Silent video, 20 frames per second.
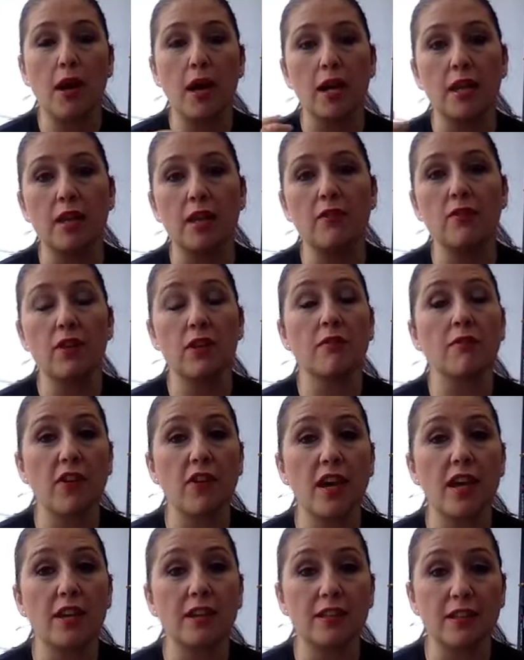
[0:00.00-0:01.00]
by giving
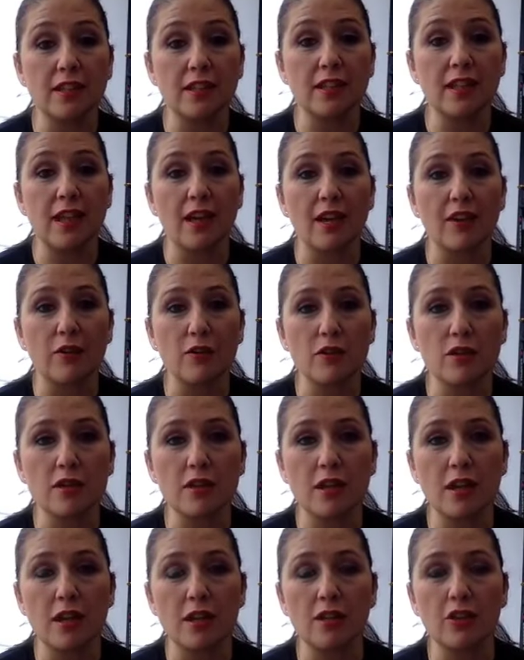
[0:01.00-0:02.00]
vague
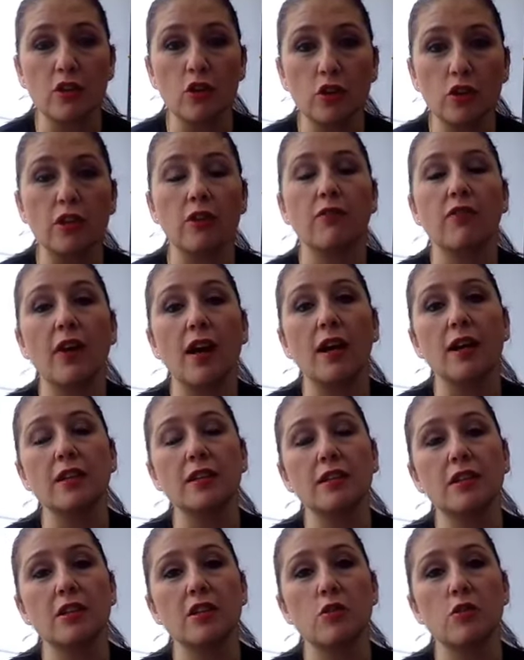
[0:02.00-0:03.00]
details and not defined,